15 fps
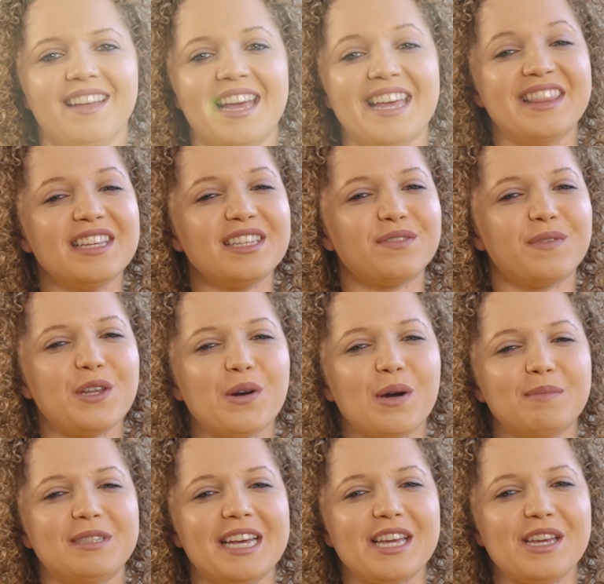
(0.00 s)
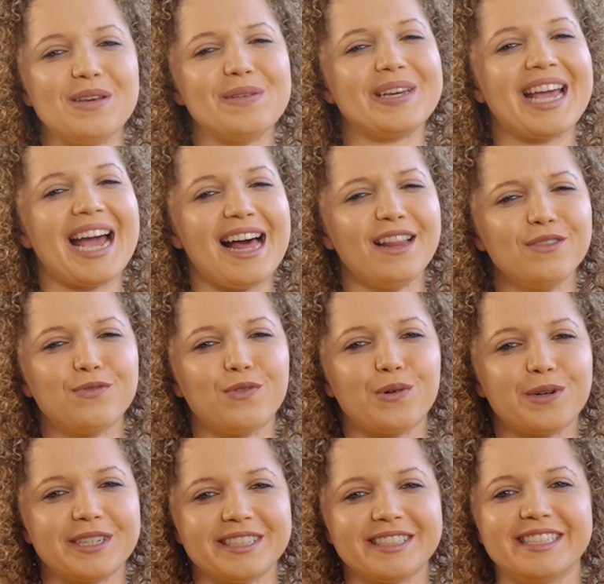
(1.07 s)
In this video, I'm taking you to
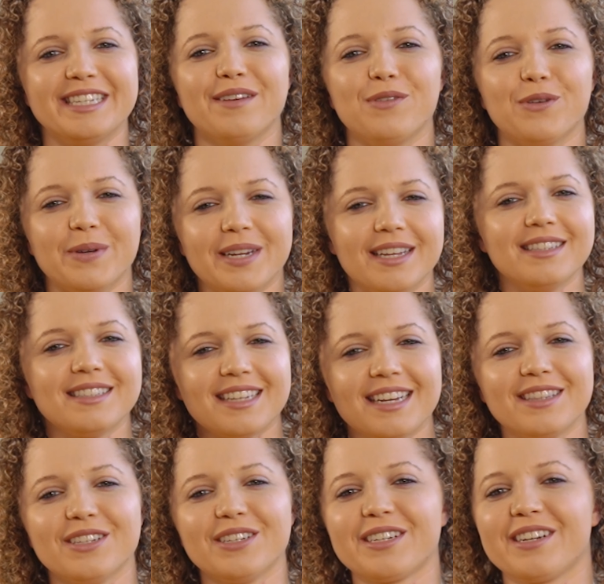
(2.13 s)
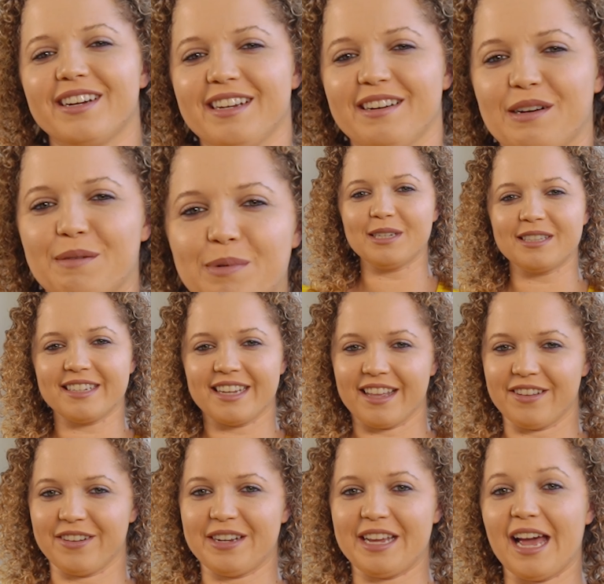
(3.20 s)
California to give you an inside look on how I put
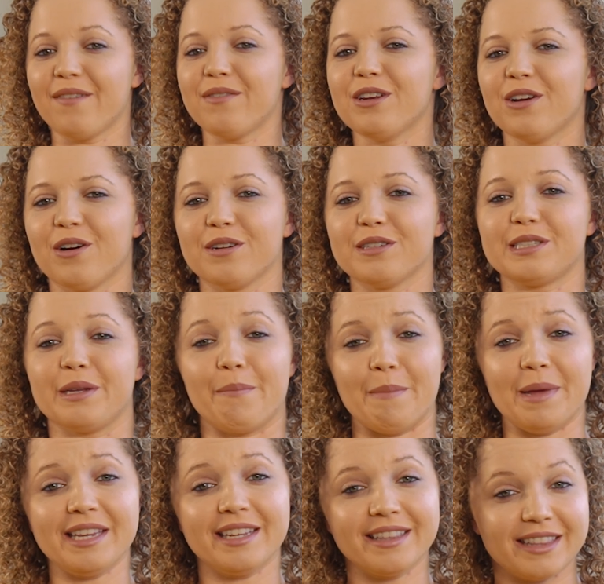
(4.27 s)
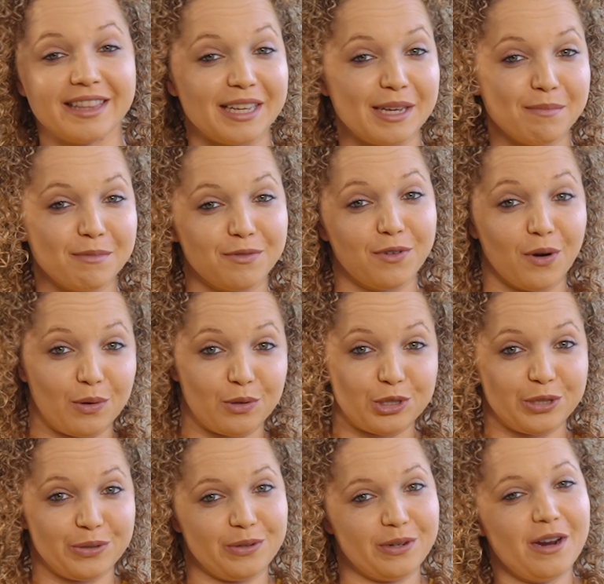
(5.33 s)
together Kevin Hart's Minion-themed photo
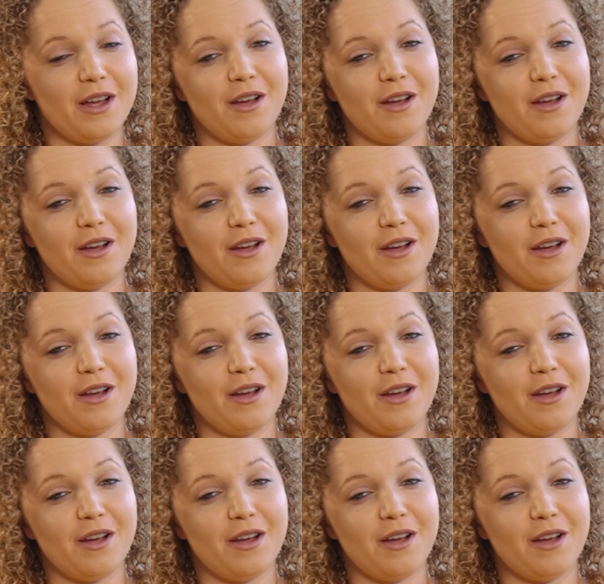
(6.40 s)
shoot.